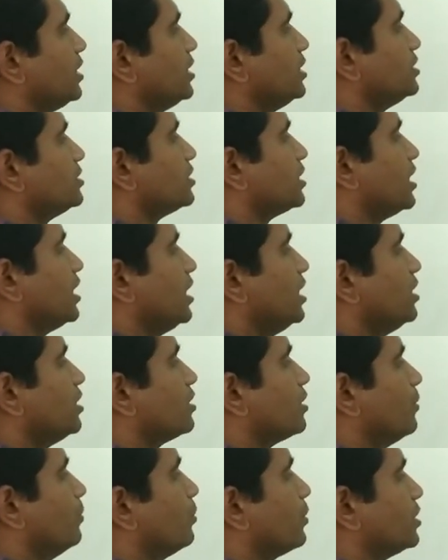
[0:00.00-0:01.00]
it is
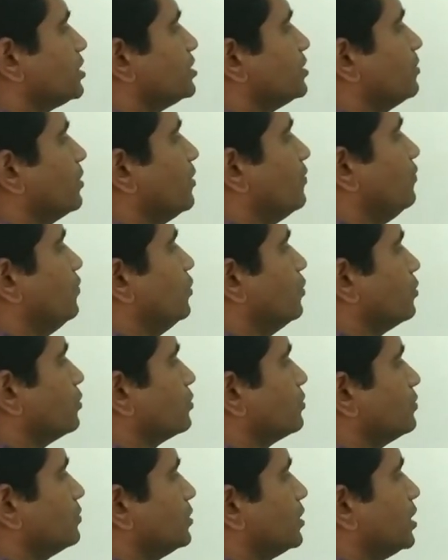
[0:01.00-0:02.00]
incompressible
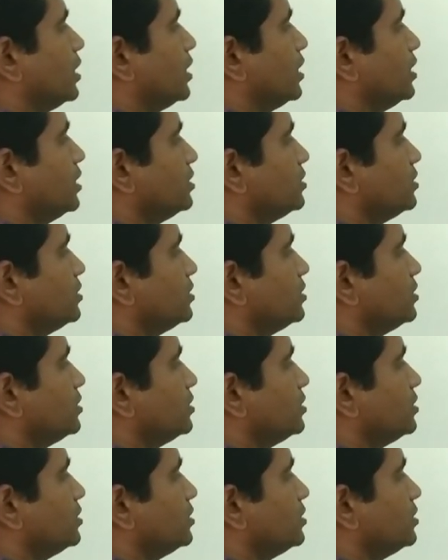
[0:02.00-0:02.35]
fluid. It